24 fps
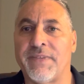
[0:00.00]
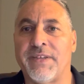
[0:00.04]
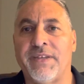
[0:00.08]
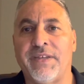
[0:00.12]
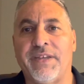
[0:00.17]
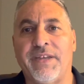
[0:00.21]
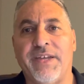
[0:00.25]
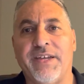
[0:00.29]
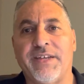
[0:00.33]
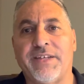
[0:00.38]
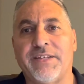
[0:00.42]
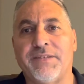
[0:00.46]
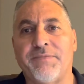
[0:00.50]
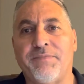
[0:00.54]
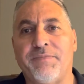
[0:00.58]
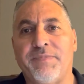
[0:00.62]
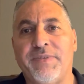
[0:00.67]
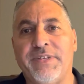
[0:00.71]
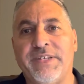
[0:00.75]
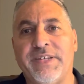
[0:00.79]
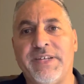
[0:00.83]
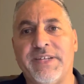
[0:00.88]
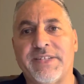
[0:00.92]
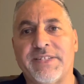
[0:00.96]
It could
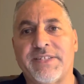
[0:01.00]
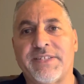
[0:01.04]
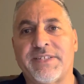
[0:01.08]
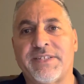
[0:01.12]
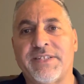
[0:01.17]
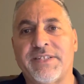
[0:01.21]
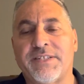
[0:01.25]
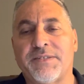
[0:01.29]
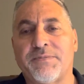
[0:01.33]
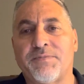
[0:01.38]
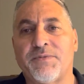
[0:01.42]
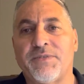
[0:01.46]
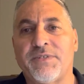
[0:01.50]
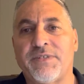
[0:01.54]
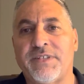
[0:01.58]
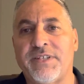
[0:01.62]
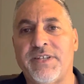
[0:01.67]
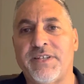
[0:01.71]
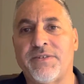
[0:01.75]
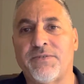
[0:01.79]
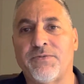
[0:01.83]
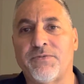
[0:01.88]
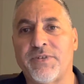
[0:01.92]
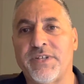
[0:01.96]
be at
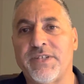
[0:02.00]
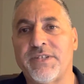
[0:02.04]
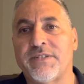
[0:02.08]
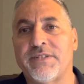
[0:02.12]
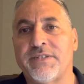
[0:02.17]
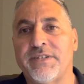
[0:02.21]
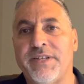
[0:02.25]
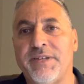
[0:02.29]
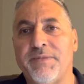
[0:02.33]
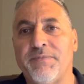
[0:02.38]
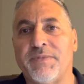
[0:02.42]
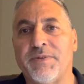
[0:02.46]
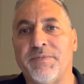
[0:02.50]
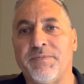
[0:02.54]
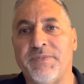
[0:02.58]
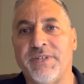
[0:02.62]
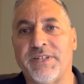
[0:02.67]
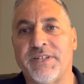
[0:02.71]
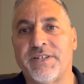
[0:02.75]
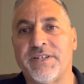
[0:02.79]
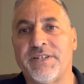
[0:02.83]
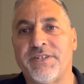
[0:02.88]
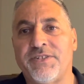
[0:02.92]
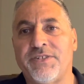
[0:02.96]
6% originally, but
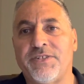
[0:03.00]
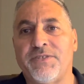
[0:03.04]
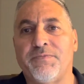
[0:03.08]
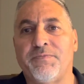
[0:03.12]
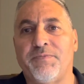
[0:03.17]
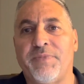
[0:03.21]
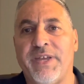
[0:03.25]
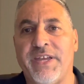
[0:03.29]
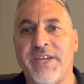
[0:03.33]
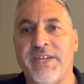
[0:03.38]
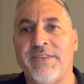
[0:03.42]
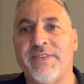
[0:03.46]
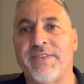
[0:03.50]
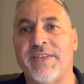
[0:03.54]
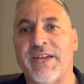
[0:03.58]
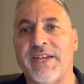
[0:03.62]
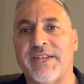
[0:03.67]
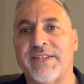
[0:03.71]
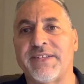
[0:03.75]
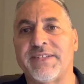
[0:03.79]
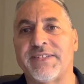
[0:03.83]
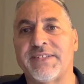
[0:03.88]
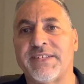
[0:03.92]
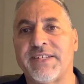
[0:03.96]
because you paid
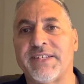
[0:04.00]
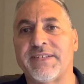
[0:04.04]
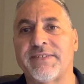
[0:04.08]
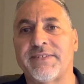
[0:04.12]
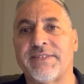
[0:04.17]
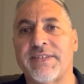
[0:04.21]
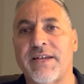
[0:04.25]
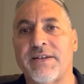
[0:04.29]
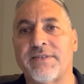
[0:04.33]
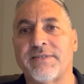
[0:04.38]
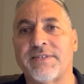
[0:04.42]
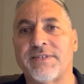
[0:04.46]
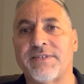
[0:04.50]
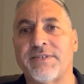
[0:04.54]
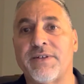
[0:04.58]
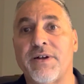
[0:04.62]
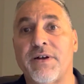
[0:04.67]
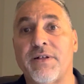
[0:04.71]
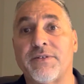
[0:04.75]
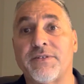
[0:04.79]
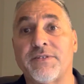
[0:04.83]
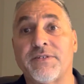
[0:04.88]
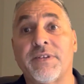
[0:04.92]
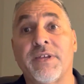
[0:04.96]
that
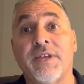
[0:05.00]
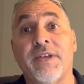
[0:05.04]
$6,000